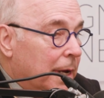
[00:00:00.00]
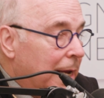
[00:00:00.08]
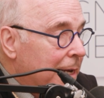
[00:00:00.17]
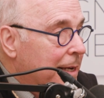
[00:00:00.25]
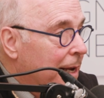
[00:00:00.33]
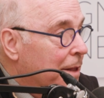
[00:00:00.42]

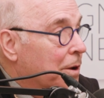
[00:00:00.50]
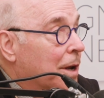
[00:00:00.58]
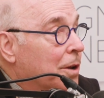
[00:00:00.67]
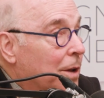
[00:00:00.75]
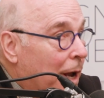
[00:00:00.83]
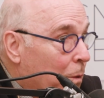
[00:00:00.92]
get together
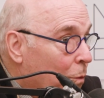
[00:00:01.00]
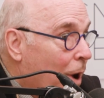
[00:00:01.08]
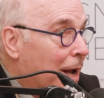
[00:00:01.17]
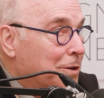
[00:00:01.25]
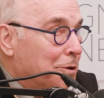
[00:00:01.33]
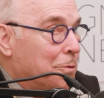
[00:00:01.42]
and I
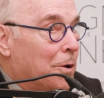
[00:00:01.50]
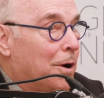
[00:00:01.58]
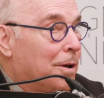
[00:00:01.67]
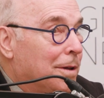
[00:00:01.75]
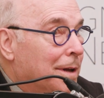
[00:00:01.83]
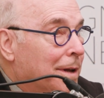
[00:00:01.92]
watch you
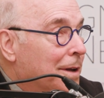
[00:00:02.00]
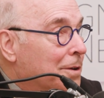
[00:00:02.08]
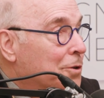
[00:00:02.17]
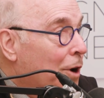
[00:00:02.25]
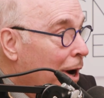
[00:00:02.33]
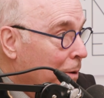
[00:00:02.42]
all
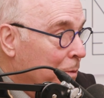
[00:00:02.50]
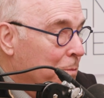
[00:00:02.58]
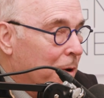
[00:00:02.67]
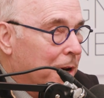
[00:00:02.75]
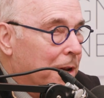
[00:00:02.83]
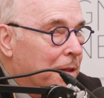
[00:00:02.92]
talk with
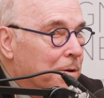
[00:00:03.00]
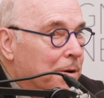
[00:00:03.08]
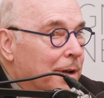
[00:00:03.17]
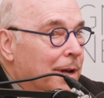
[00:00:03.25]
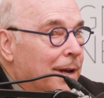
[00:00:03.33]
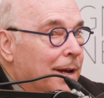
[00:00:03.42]
one another,